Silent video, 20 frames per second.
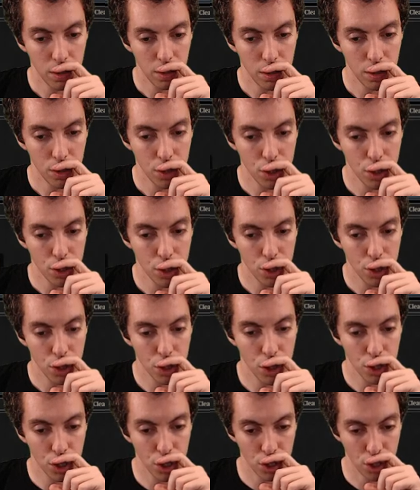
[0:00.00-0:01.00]

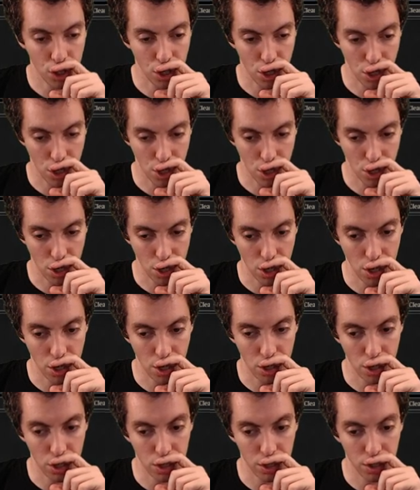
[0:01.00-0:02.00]

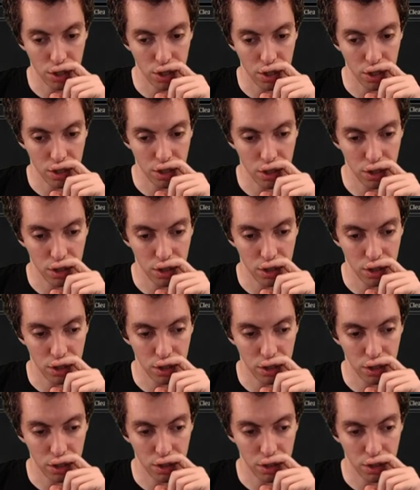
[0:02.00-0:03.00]

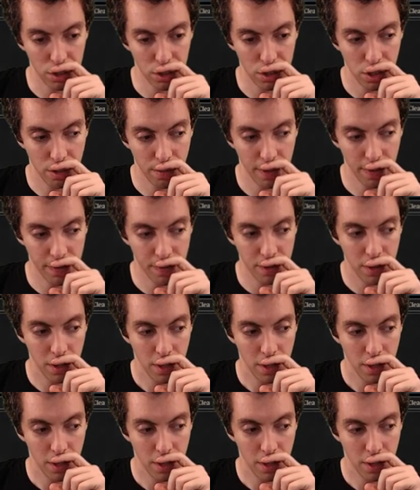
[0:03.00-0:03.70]
Sure. We have.